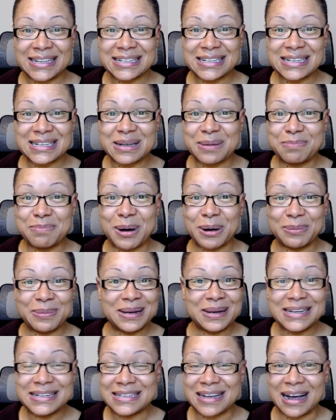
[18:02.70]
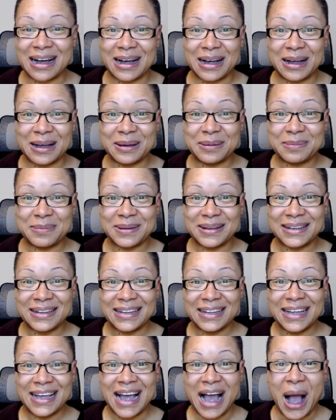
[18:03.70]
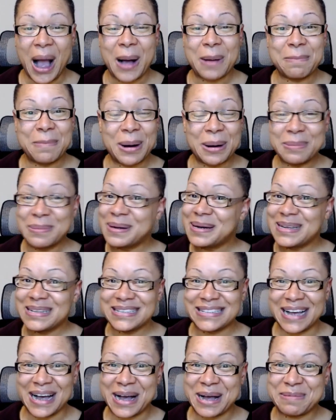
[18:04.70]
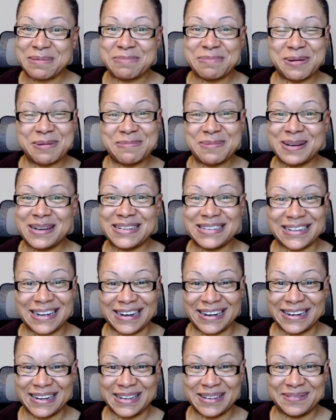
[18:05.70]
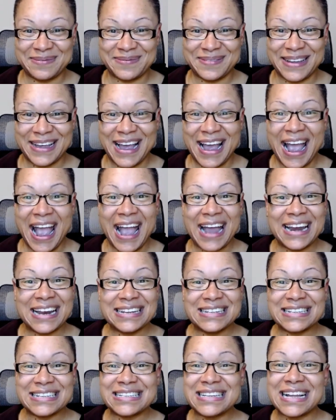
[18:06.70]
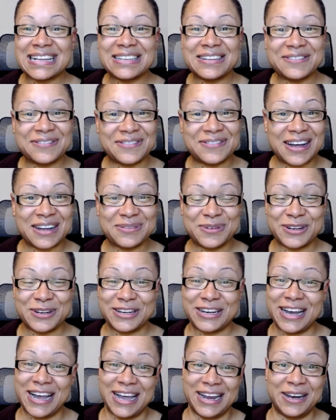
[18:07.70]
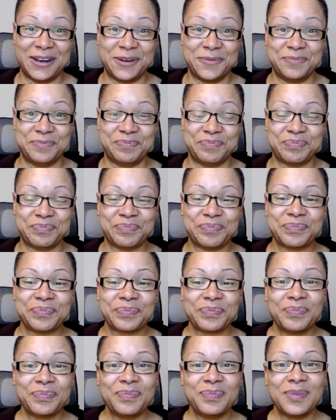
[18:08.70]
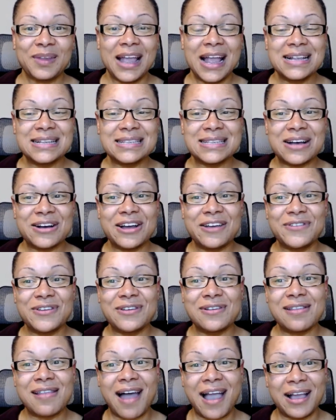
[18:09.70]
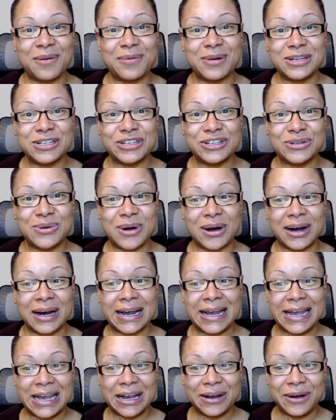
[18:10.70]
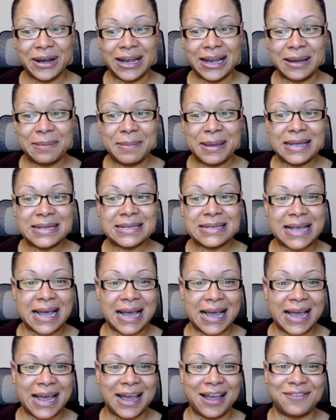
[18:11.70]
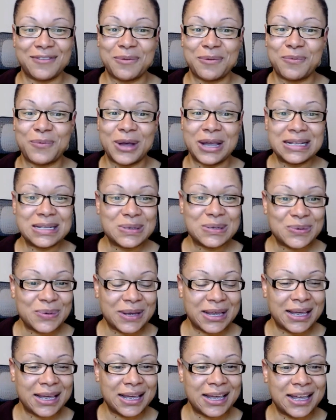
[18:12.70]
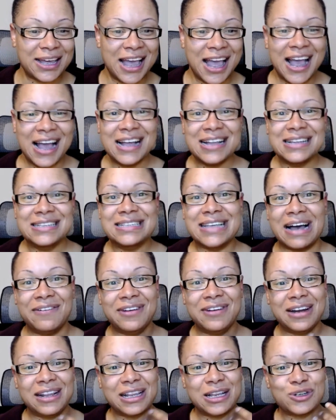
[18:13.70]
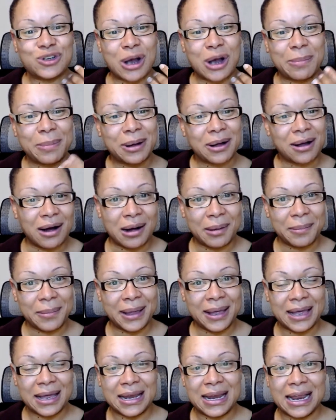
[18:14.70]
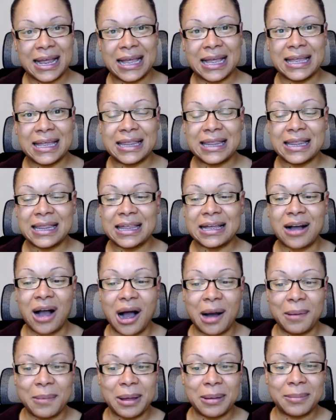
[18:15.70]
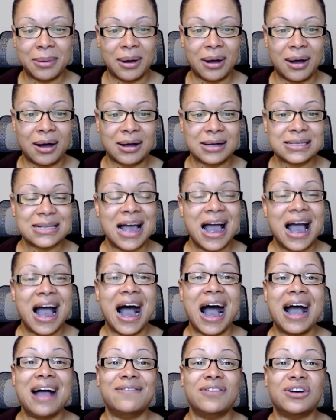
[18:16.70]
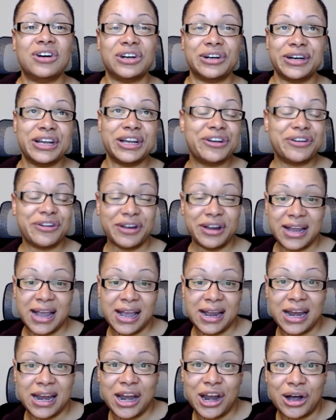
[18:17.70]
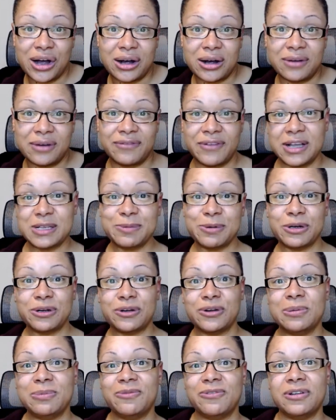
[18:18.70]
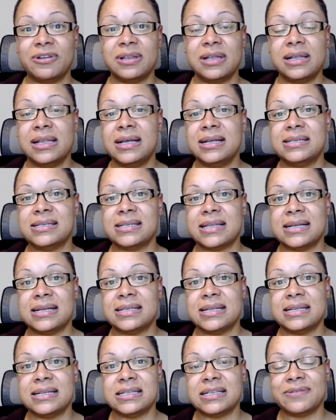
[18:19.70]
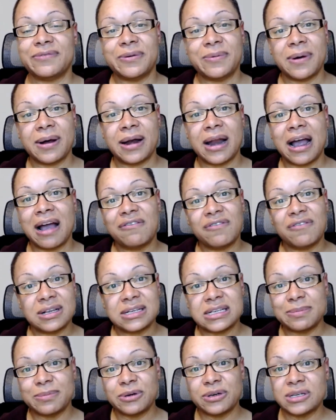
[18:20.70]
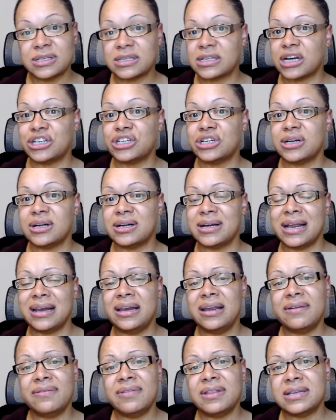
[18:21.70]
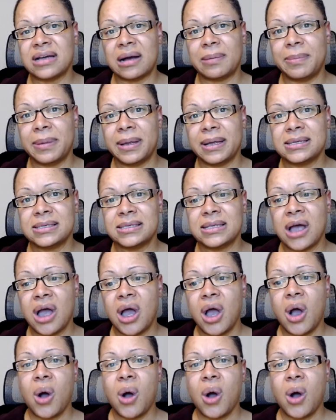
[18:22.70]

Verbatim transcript: This is a moment in time, a moment in time, a moment in time. And it does not define where you're headed. And so, if you like what you are hearing me say from week to week, definitely drop a comment in the comment box. I've already created a Facebook group for Lillian's Lessons if we want to have a deeper discussion on any of the topics,